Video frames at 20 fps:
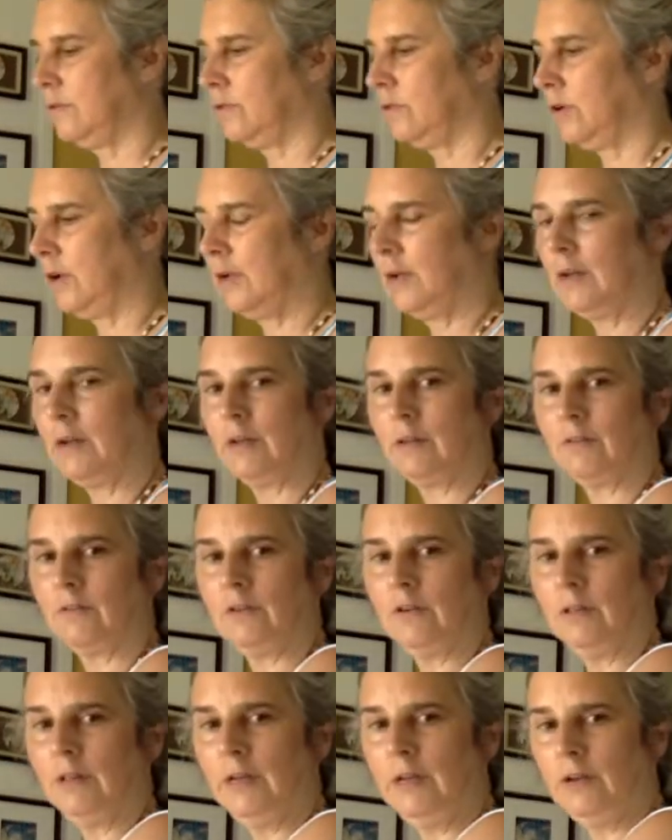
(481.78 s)
Try not
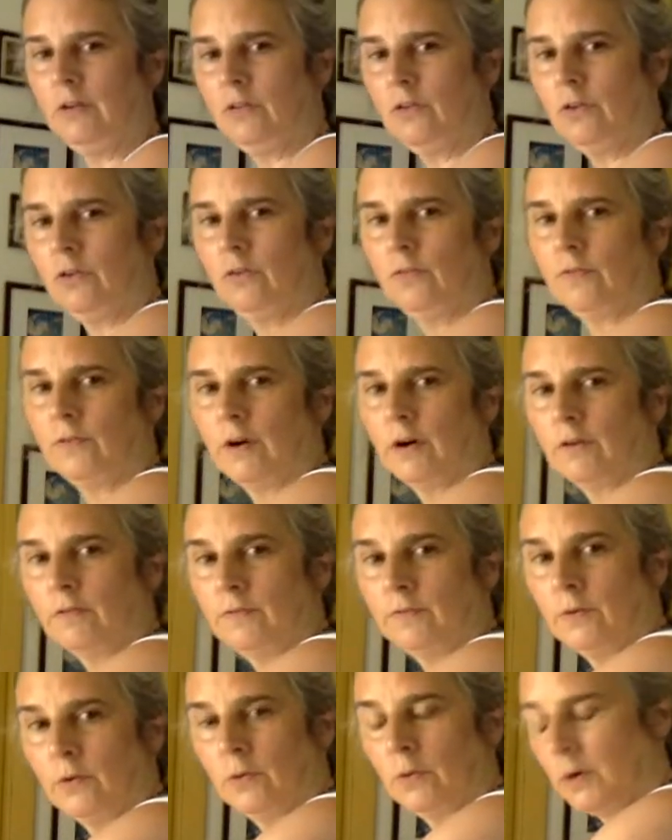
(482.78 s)
to lean too far
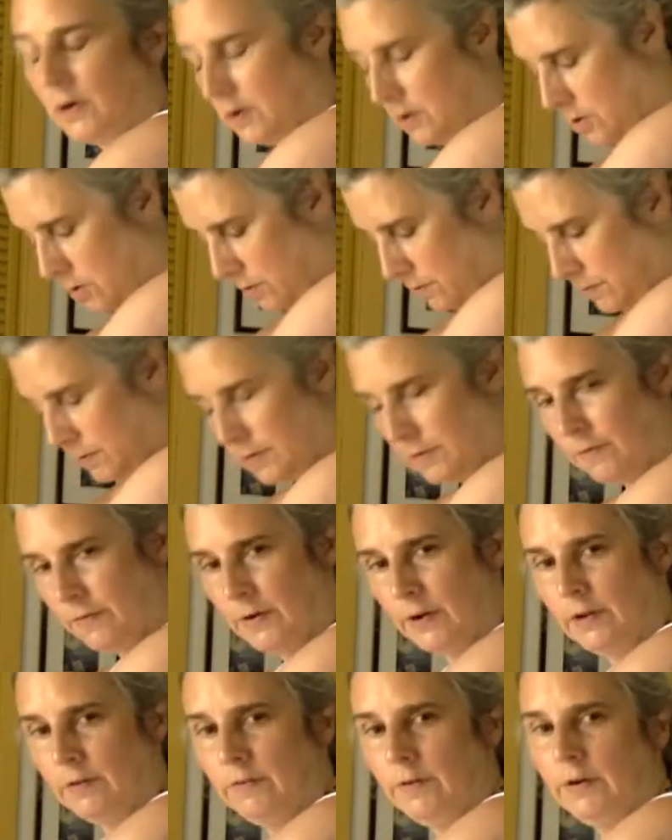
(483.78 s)
forward over the
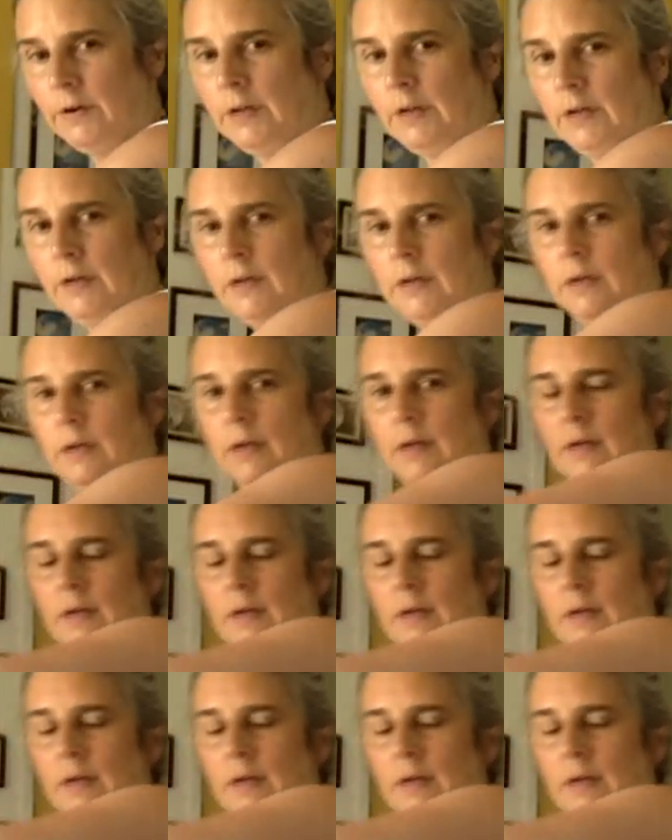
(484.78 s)
front of your knee.